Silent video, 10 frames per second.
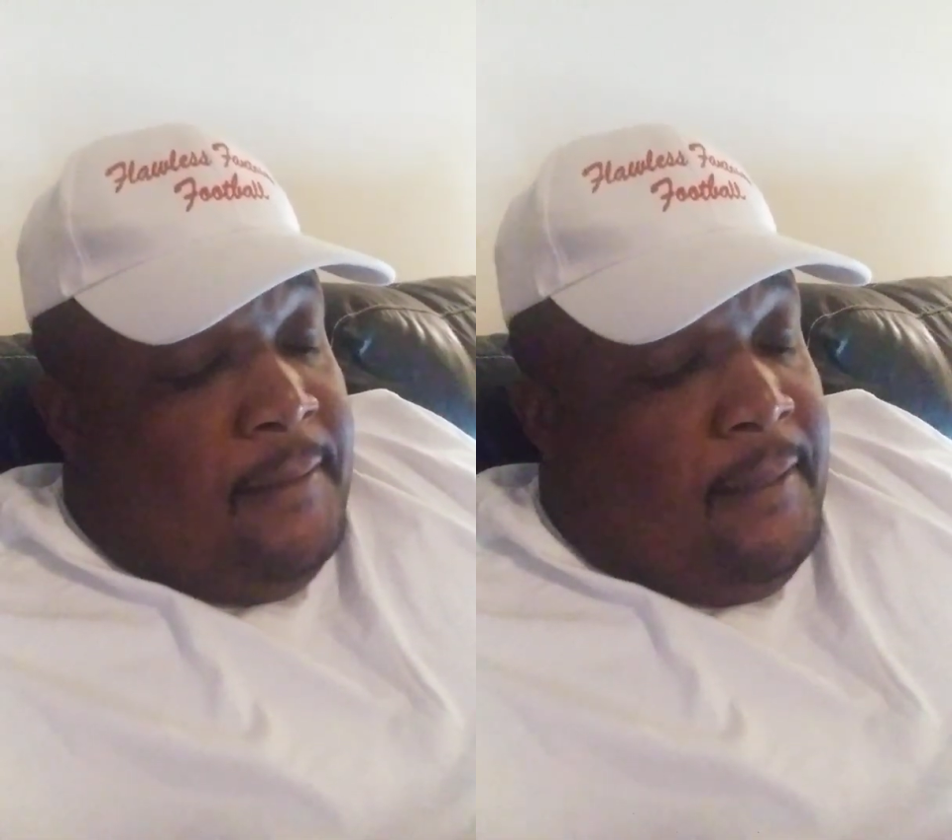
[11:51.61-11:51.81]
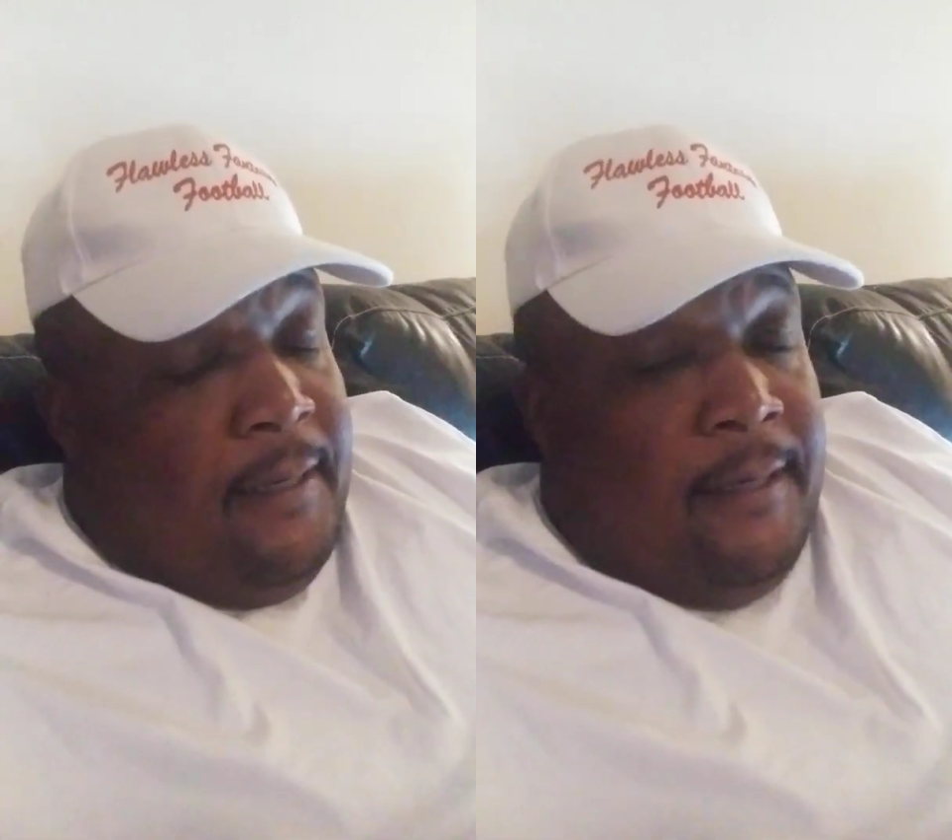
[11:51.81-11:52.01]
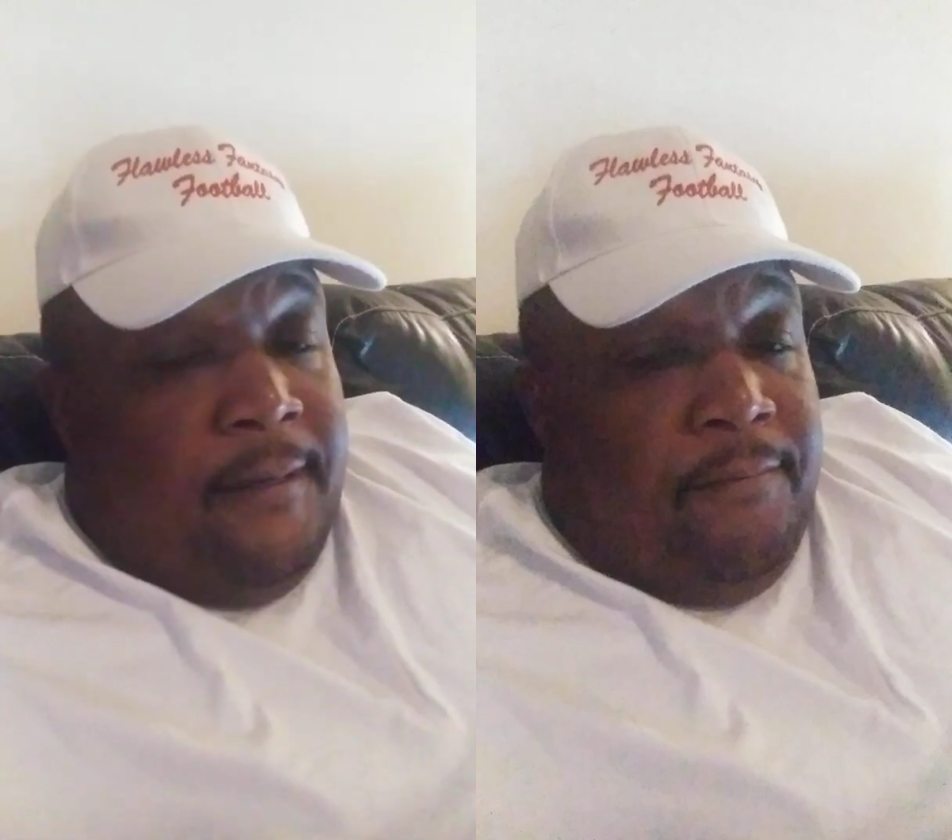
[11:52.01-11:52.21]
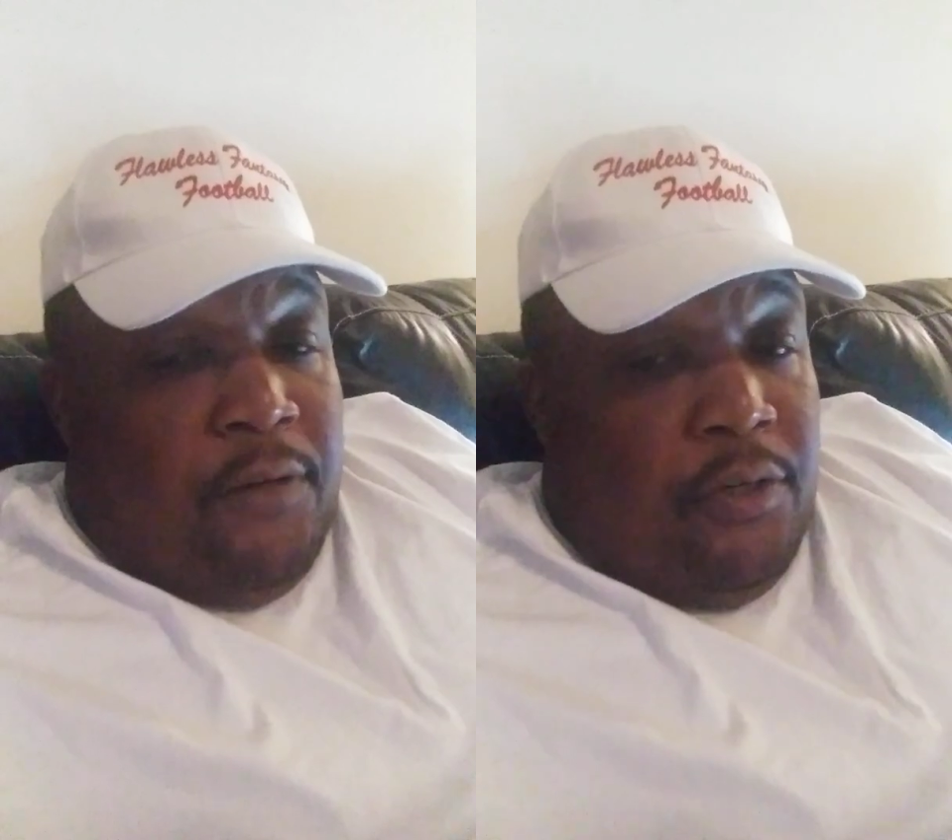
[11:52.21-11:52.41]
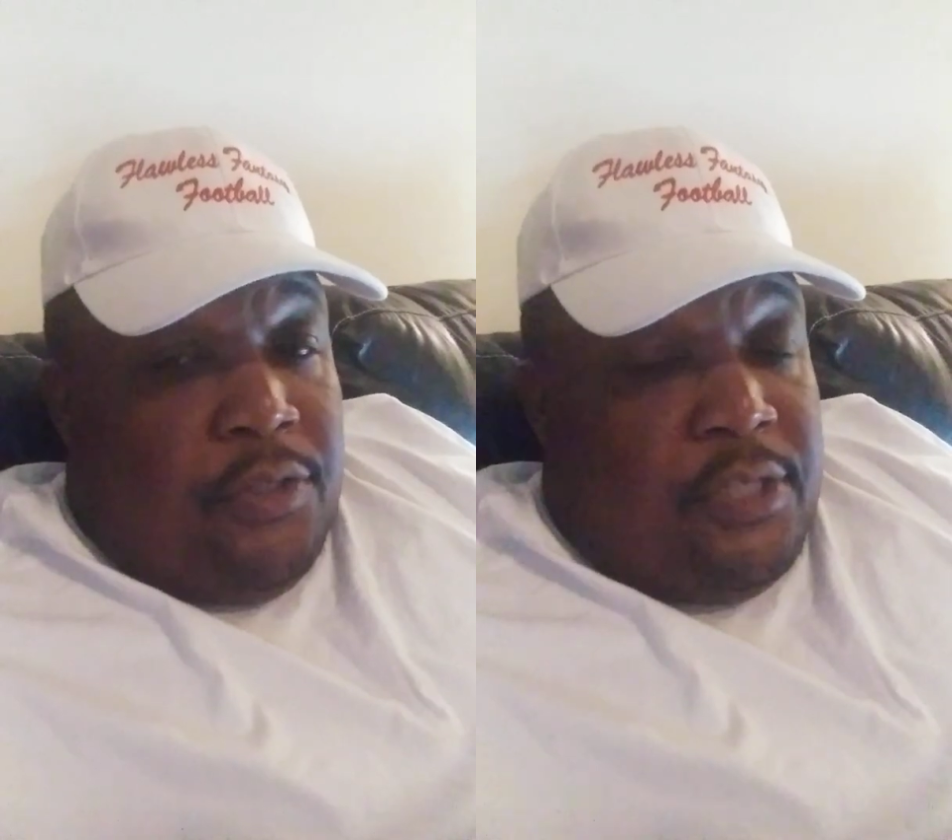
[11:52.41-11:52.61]

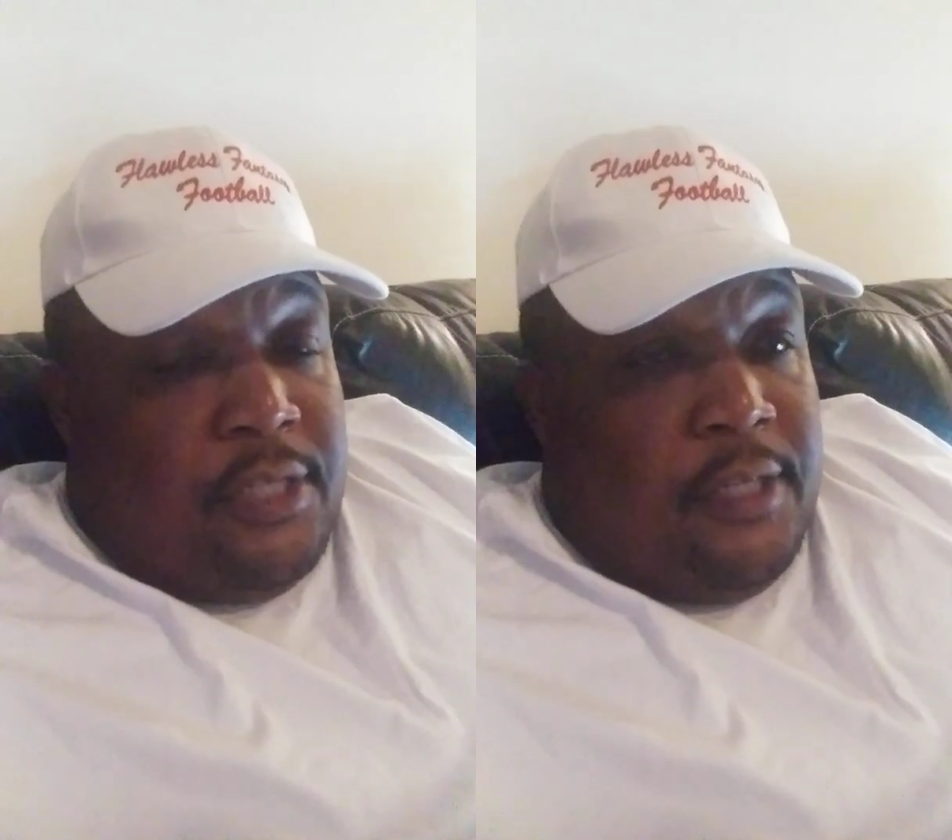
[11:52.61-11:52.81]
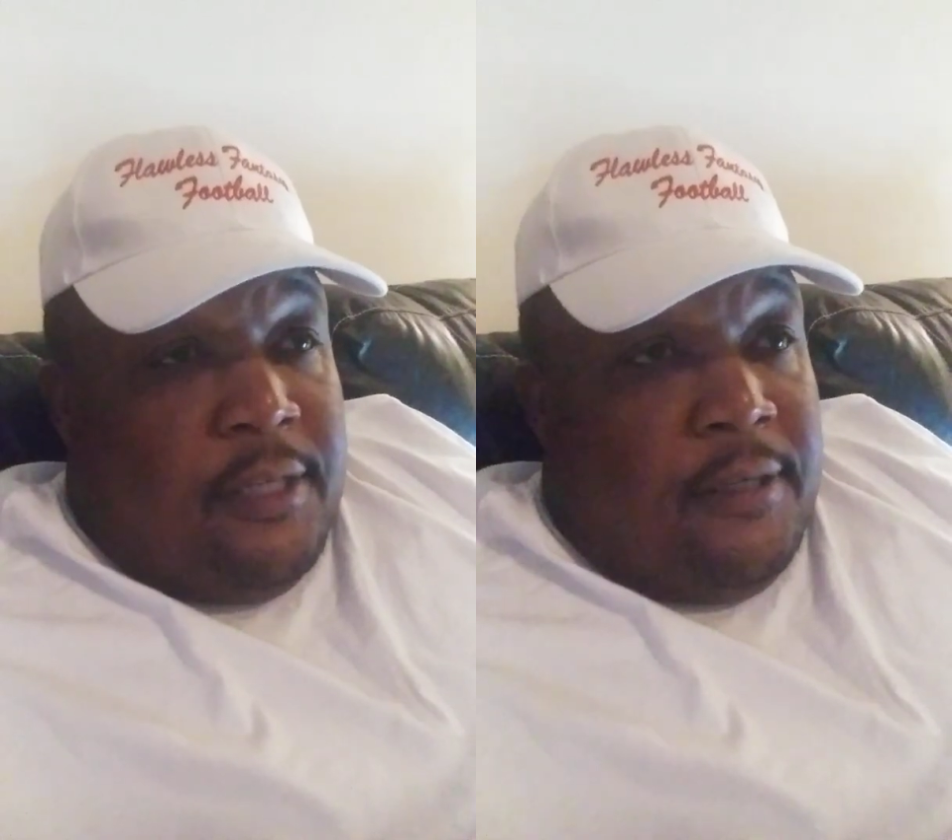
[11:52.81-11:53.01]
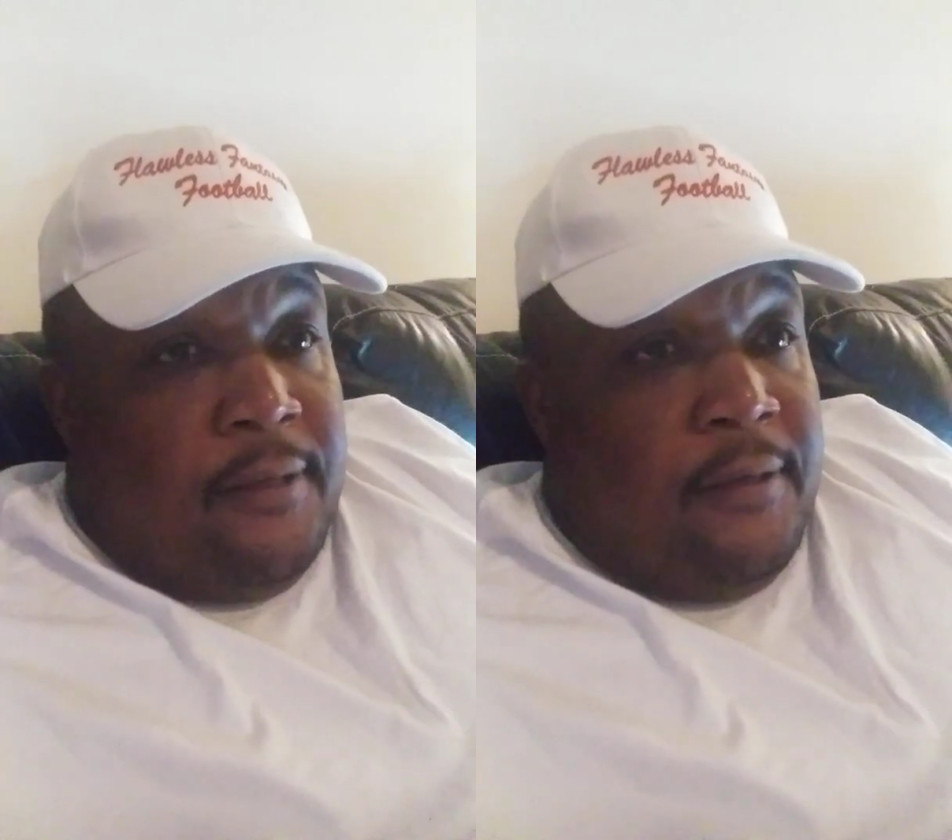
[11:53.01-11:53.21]
versus